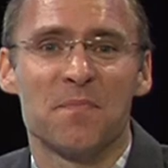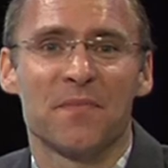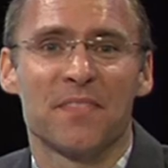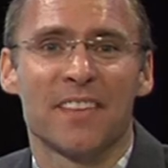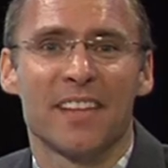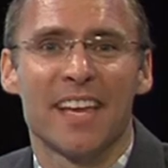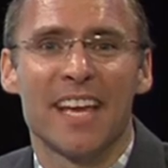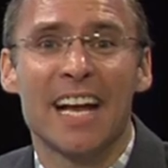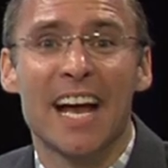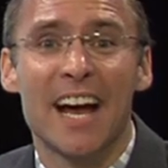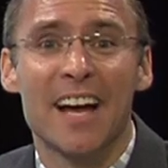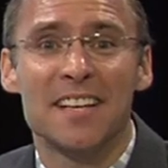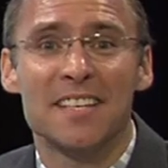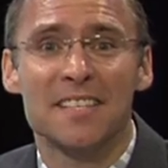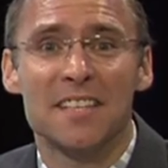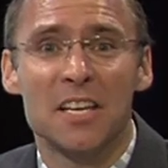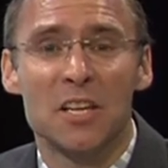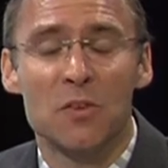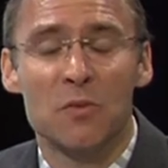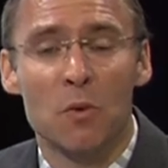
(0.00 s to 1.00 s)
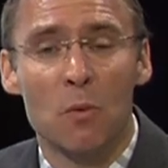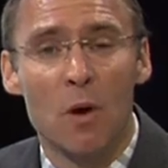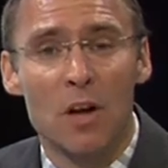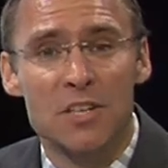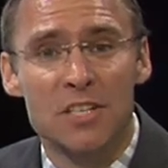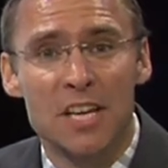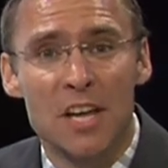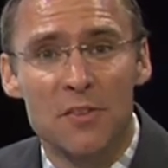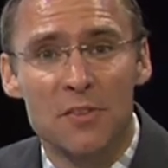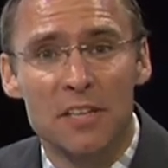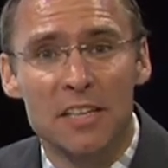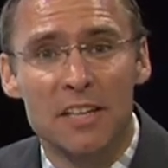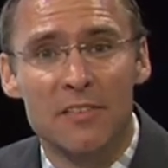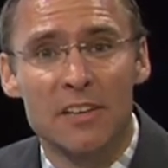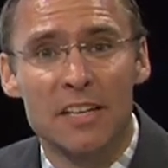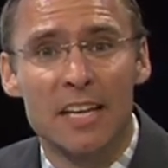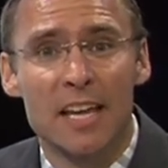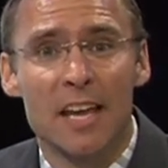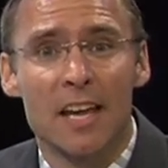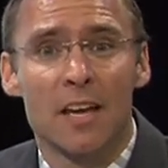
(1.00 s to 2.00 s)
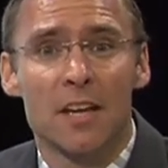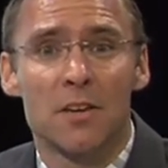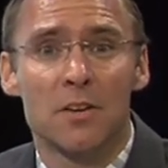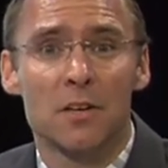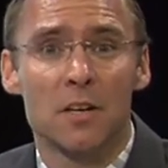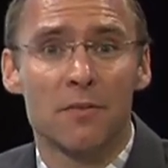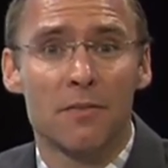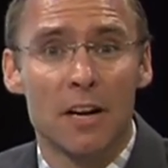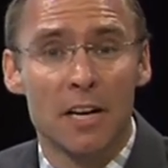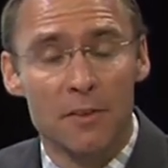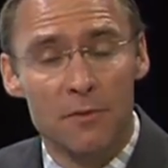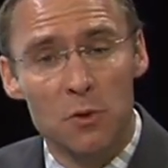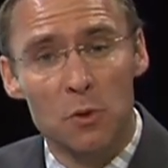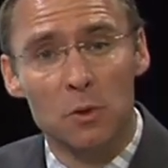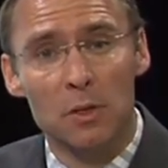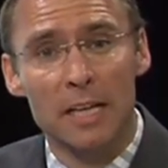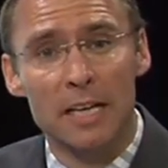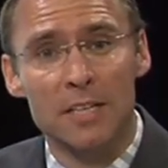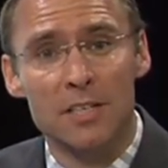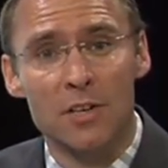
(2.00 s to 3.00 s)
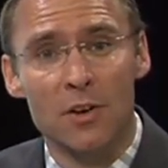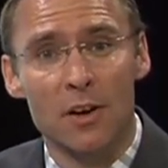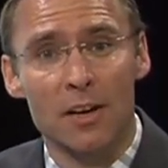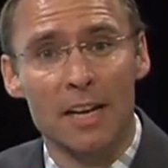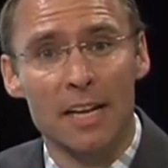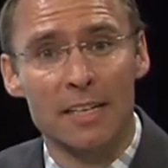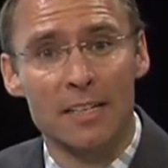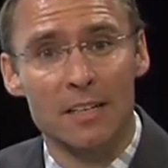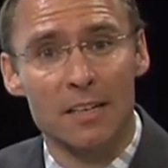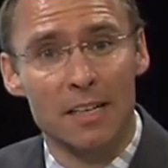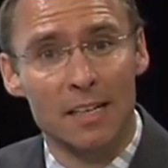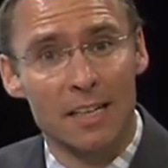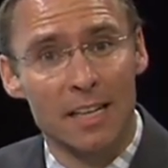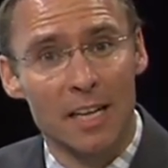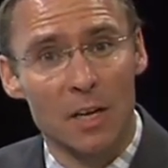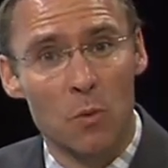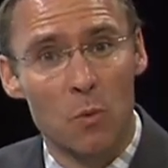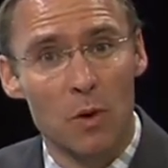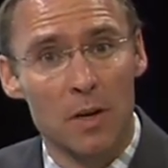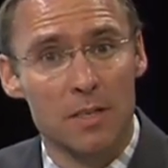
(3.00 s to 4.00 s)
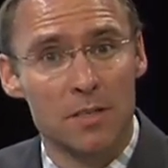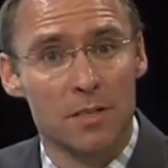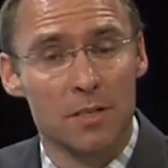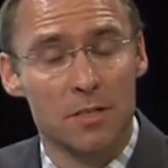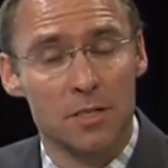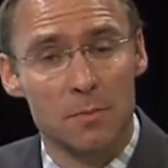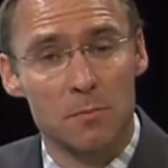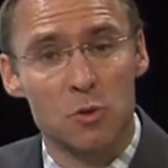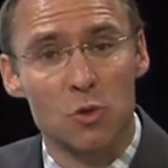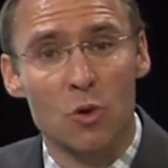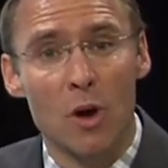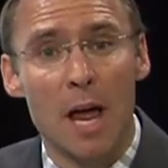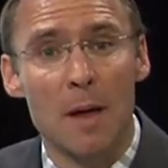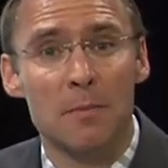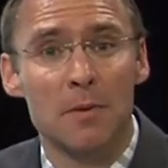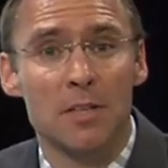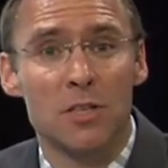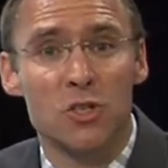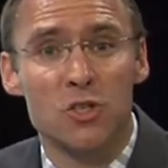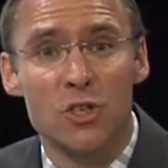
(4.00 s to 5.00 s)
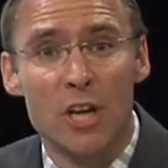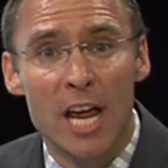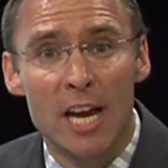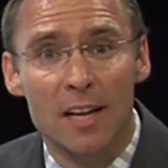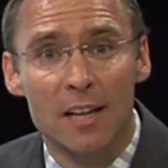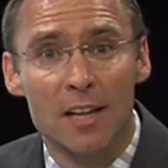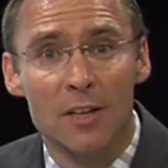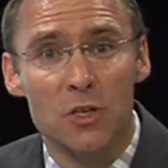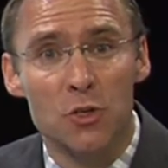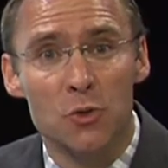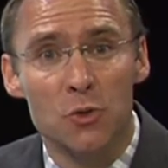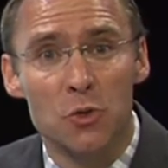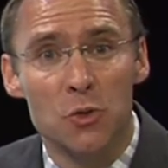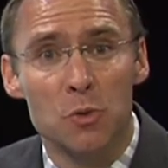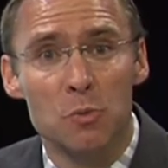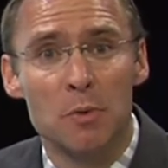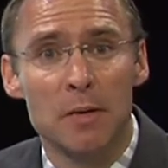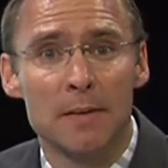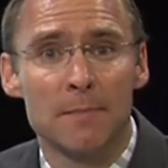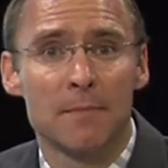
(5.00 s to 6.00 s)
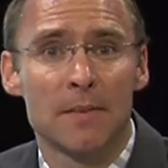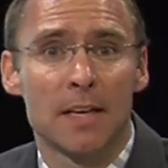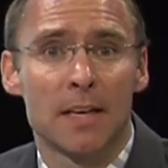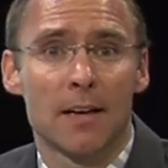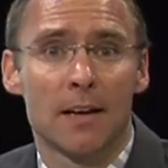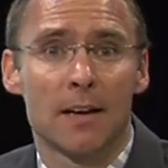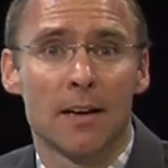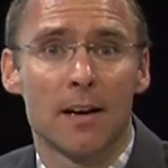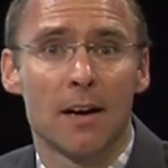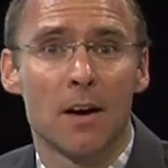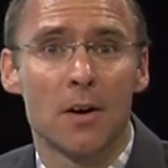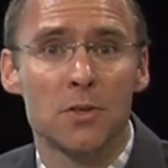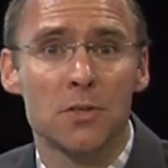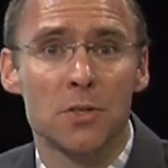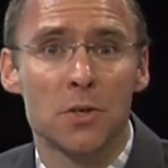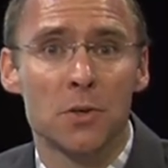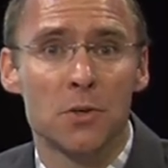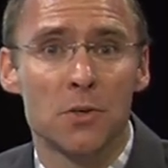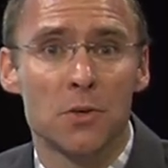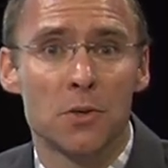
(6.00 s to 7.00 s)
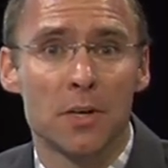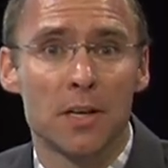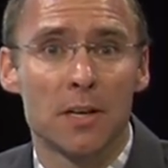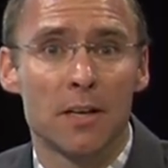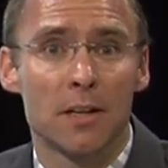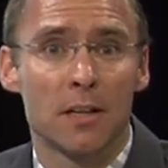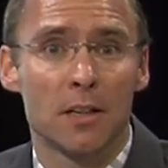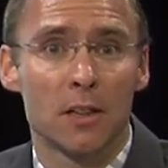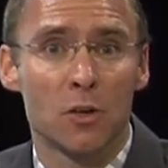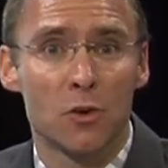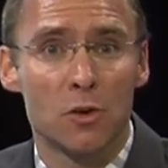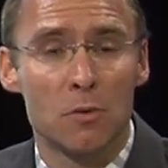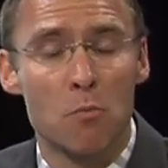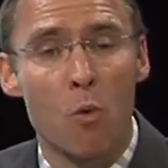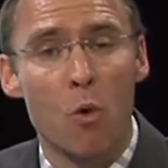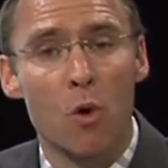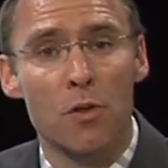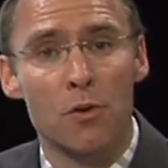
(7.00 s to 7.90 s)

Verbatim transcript: Hey guys, thank you for watching Healthy Living. You're going to find a few links here I'd like you to click. One is to subscribe to this channel on YouTube. Uh, also, you can learn more.